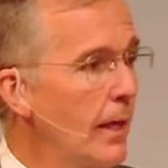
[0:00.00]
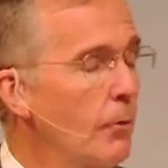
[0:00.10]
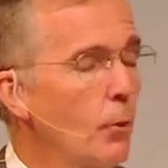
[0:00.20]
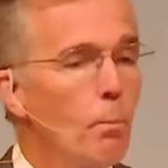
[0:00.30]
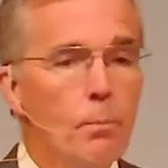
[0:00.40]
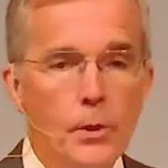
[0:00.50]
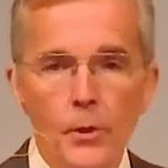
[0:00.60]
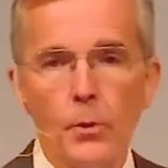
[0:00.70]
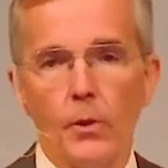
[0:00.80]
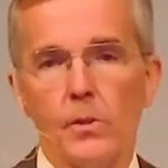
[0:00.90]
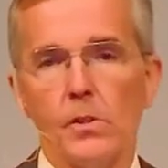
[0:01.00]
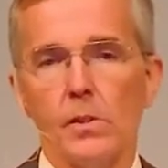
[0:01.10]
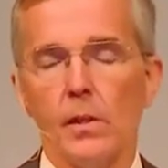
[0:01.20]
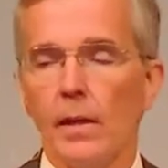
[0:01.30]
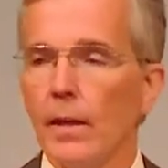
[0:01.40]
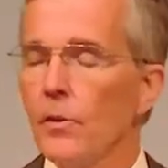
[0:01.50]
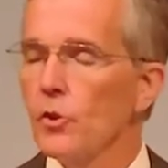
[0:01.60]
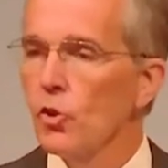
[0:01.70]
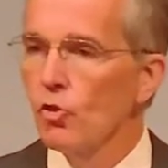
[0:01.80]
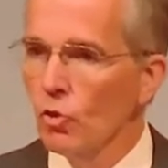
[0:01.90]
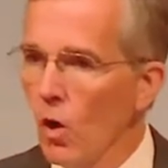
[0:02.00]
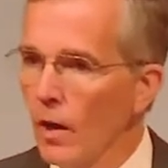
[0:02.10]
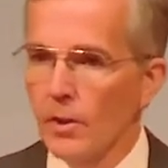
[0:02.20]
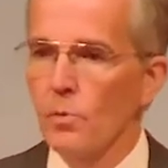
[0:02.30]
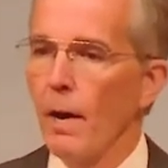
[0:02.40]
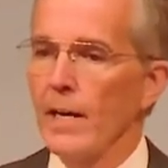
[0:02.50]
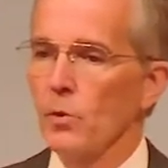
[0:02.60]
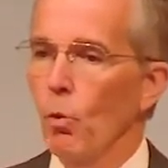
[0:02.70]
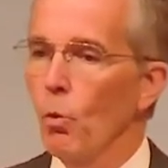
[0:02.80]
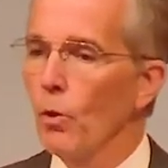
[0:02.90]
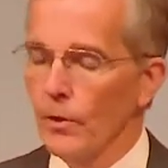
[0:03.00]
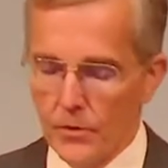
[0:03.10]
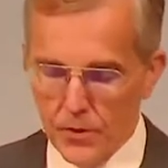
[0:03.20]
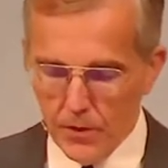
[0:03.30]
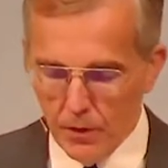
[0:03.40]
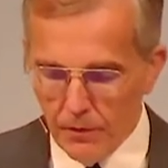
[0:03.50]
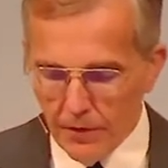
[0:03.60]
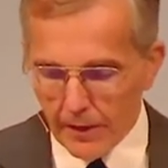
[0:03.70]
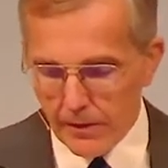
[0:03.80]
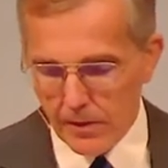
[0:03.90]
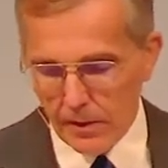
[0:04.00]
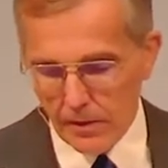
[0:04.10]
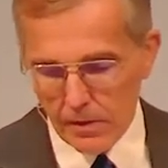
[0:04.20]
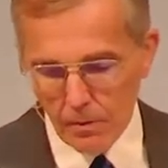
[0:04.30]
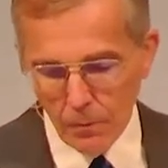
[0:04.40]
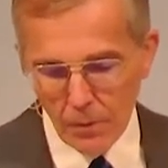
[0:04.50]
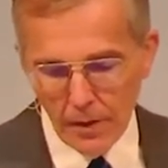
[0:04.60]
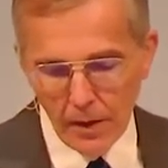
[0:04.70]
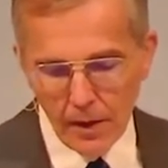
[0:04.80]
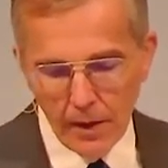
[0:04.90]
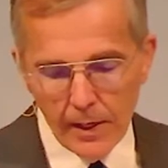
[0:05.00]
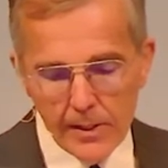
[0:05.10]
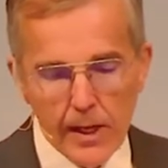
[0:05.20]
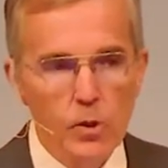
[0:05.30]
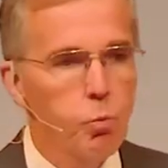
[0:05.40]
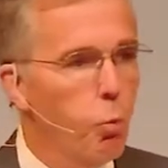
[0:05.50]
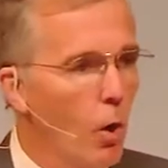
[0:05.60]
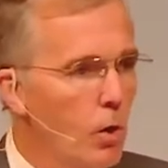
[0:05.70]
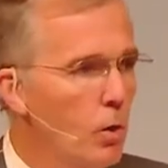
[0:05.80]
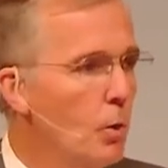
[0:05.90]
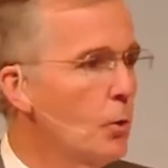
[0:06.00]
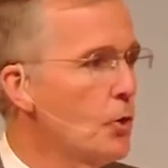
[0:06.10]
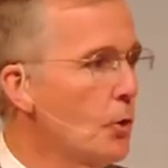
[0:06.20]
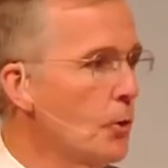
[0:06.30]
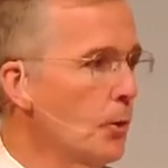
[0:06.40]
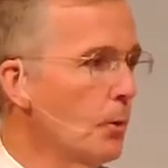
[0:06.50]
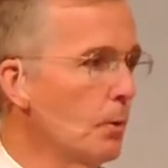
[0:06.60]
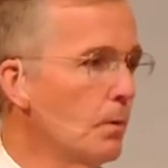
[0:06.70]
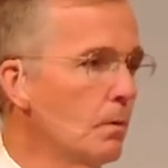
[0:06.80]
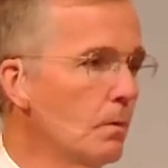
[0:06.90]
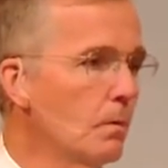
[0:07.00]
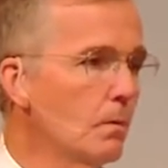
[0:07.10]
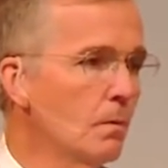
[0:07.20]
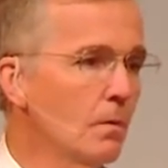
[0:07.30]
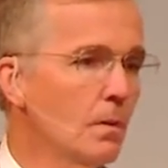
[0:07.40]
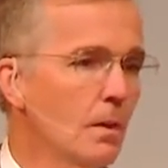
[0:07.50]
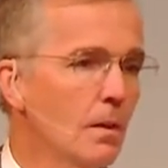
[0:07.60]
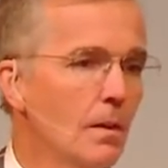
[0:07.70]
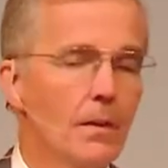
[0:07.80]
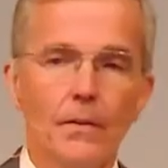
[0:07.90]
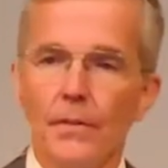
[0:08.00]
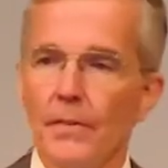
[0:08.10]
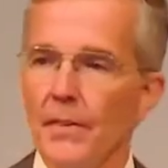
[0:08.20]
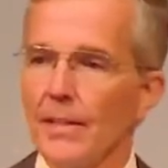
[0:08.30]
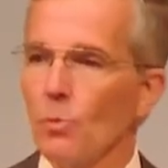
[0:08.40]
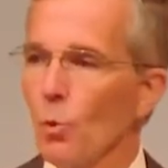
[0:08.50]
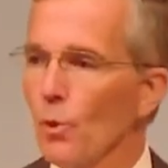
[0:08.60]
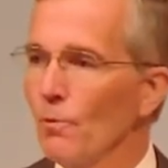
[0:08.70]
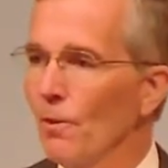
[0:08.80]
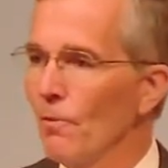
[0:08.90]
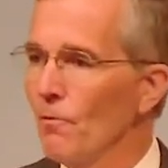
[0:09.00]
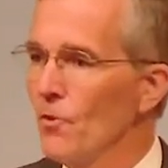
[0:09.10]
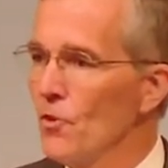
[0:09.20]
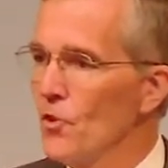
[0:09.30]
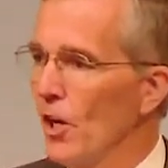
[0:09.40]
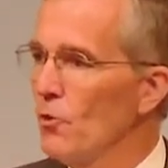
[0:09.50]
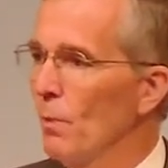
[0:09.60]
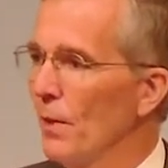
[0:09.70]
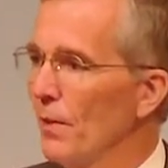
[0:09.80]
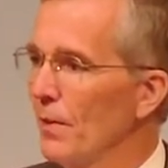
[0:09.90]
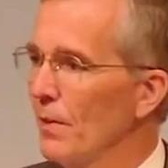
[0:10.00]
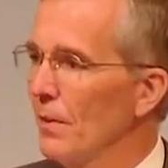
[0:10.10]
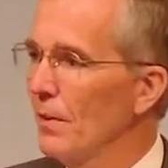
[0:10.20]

He rebukes in the strongest possible words the Pharisees. He says, Woe to you! Uh, that's a word of, of judgment.